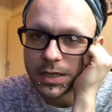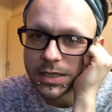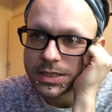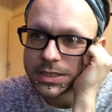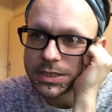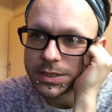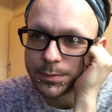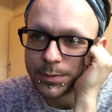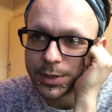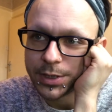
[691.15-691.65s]

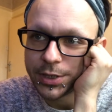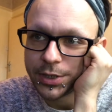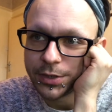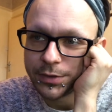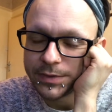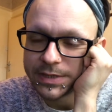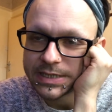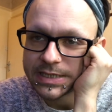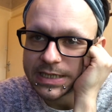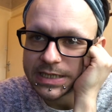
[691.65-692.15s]
someone who
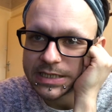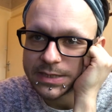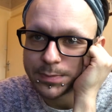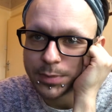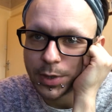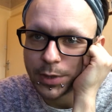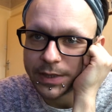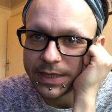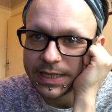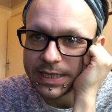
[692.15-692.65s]
is
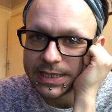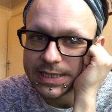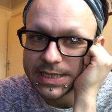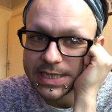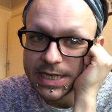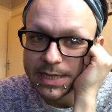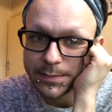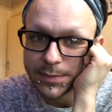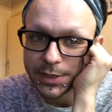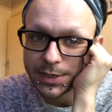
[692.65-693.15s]
exploiting
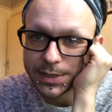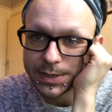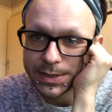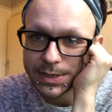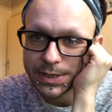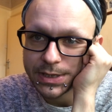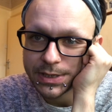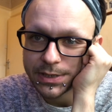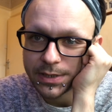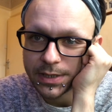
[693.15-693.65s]

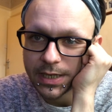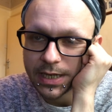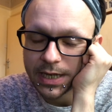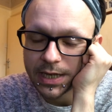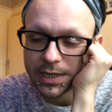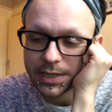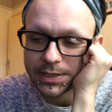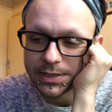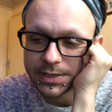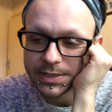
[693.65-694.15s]
demons
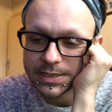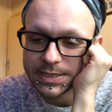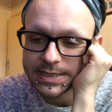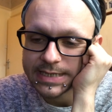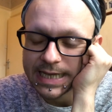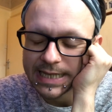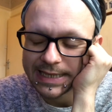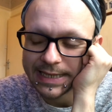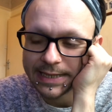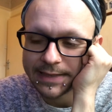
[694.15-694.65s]
and
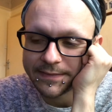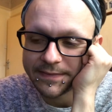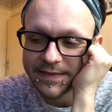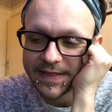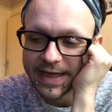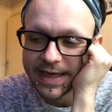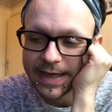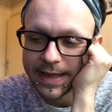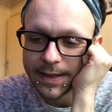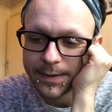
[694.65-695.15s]
selling
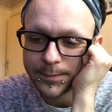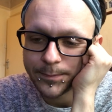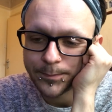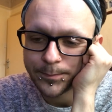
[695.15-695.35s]
their